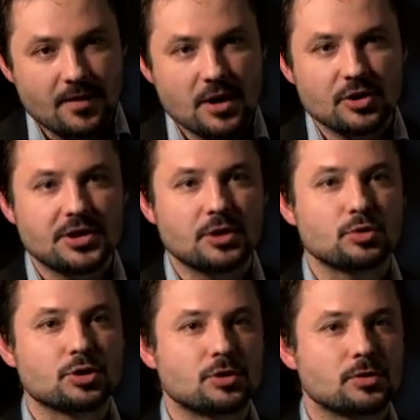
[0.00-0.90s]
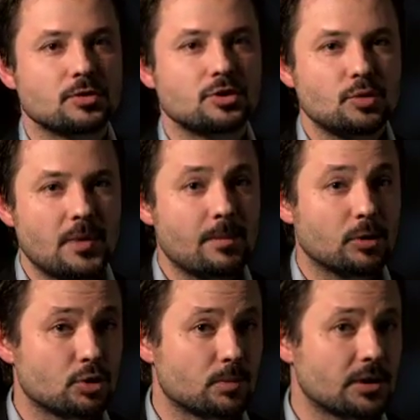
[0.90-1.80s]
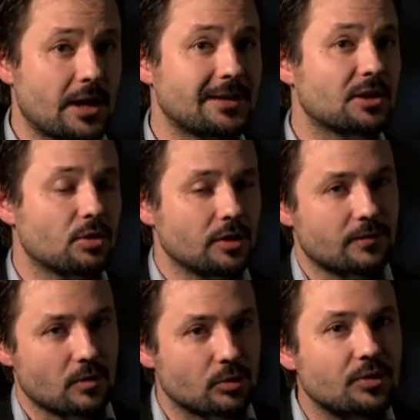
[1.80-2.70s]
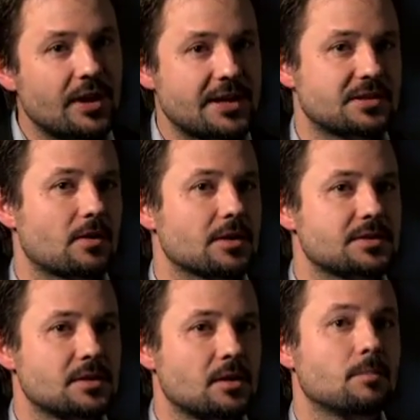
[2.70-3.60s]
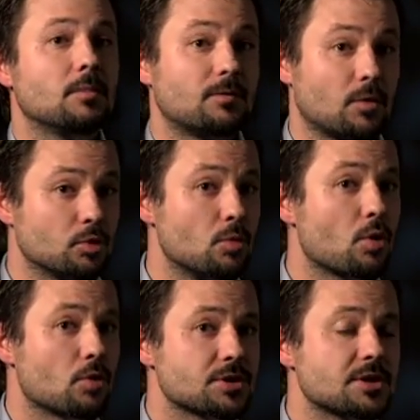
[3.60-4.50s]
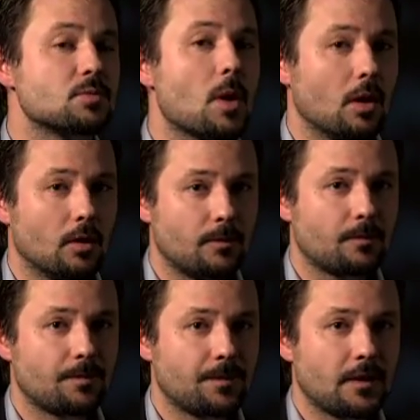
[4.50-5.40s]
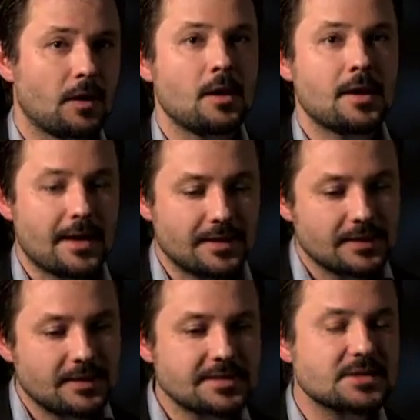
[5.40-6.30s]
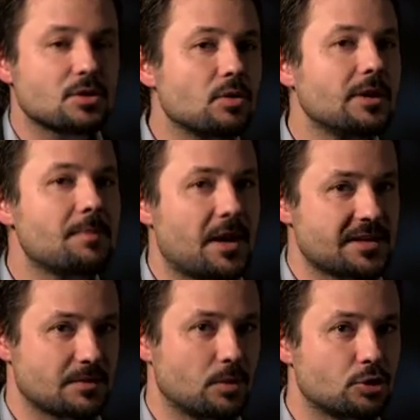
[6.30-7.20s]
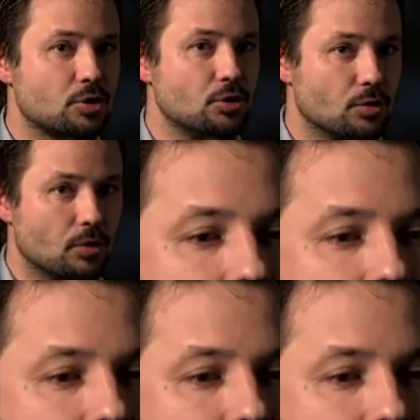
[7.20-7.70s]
their solution should be able to protect not only from today's threats, but from tomorrow's as well. And this is only possible to do